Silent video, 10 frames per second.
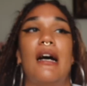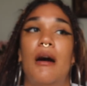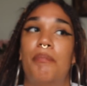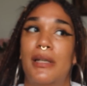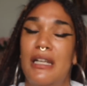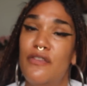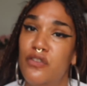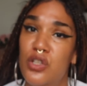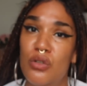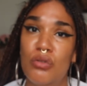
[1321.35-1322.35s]
that
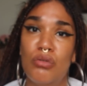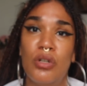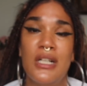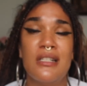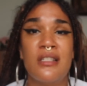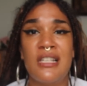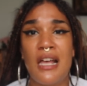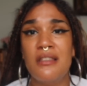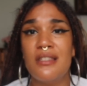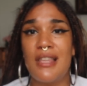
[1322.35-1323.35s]
uplift you,
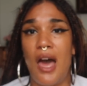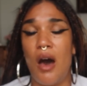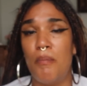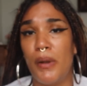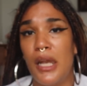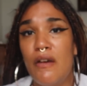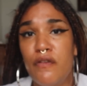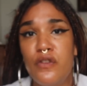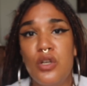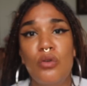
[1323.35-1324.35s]
scents that
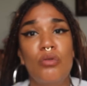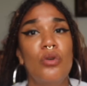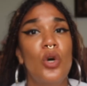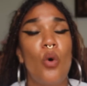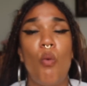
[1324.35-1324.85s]
uplift you,